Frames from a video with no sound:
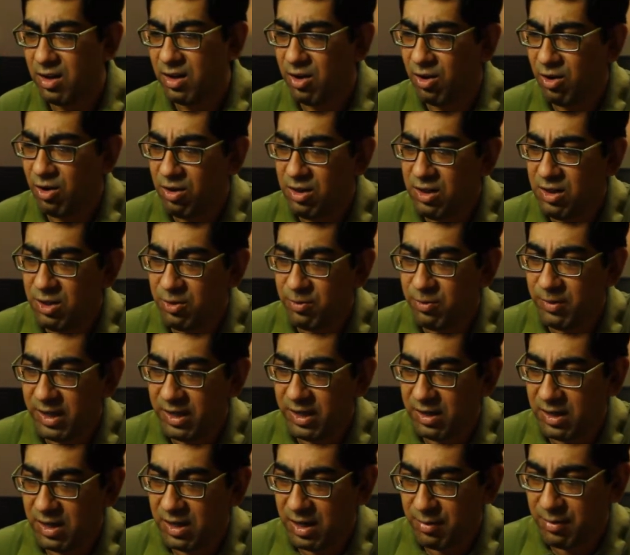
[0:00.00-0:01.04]
all the
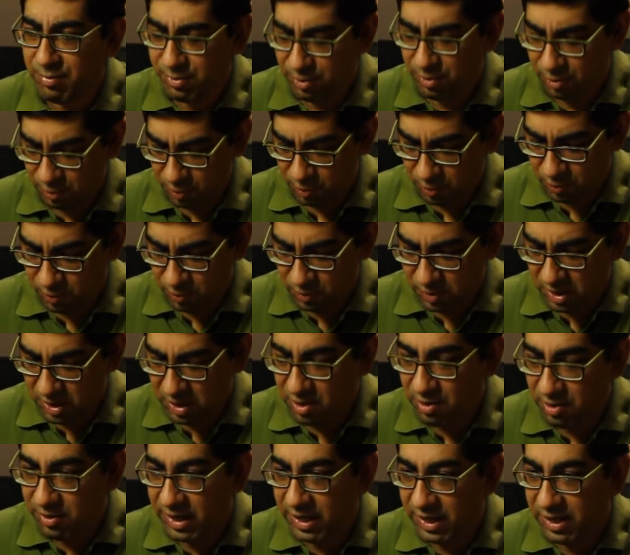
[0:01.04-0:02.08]
way up to a
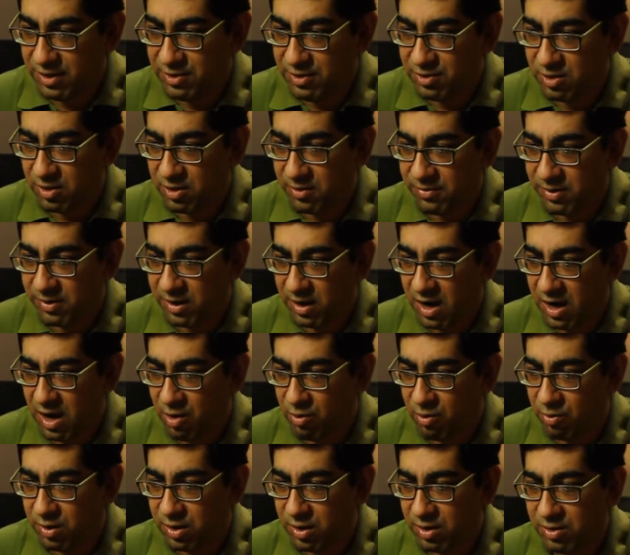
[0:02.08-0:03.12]
range of
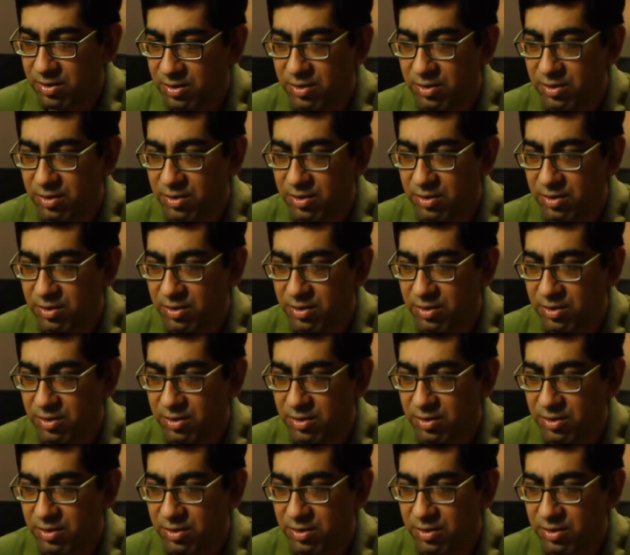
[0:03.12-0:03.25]
around